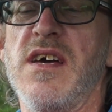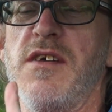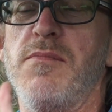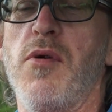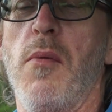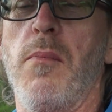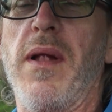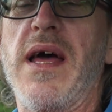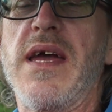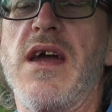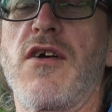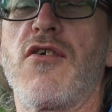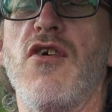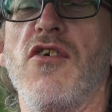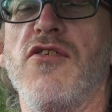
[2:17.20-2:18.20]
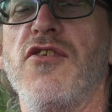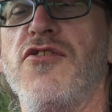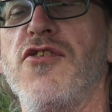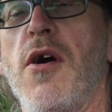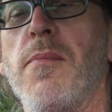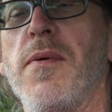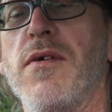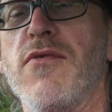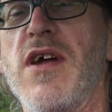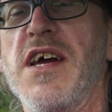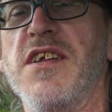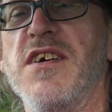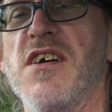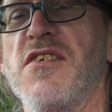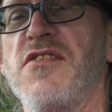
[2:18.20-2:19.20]
He's put a plate across the top of the
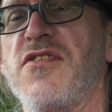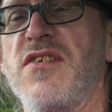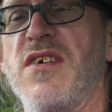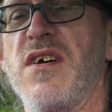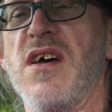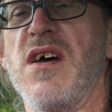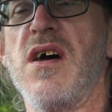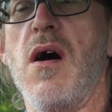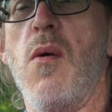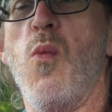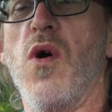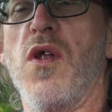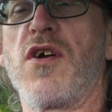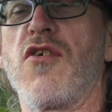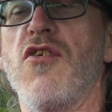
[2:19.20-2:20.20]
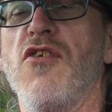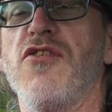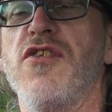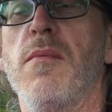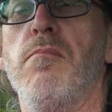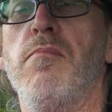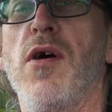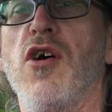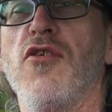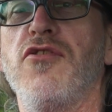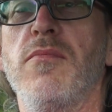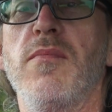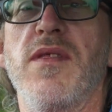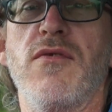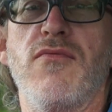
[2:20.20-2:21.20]
radius and one across the
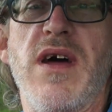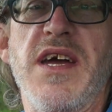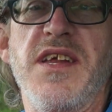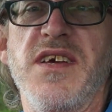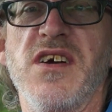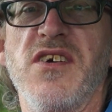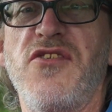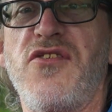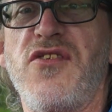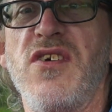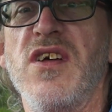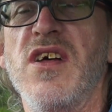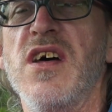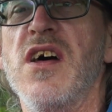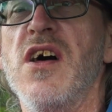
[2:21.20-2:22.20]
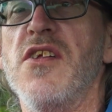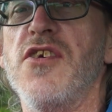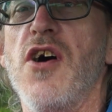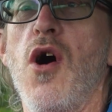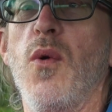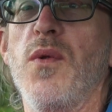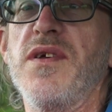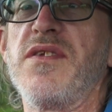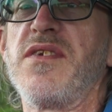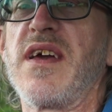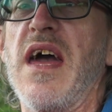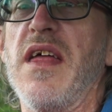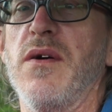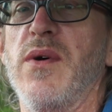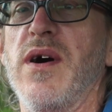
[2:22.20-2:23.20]
bottom of the radius to hold it
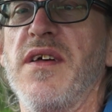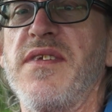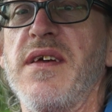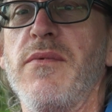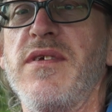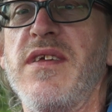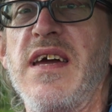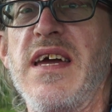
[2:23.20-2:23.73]
together whilst it was